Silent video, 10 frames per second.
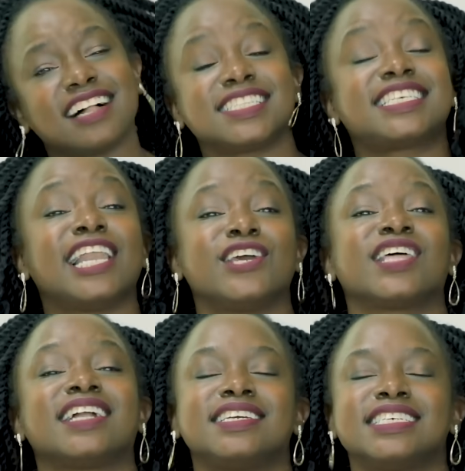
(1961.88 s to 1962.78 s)
I'll tell you
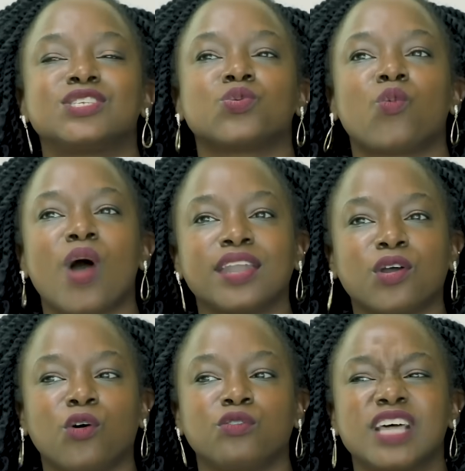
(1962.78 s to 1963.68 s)
that it is one
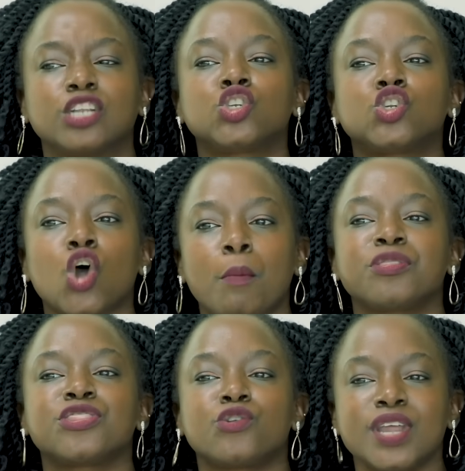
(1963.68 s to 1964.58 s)
of the top
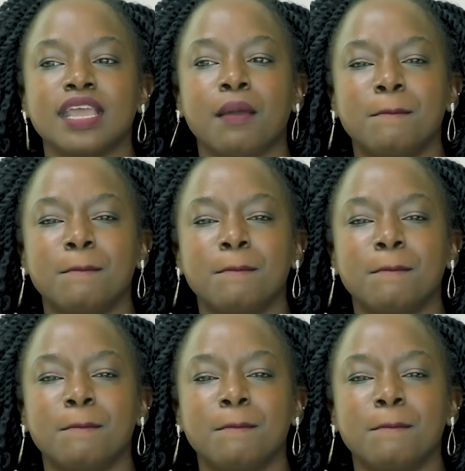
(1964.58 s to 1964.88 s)
three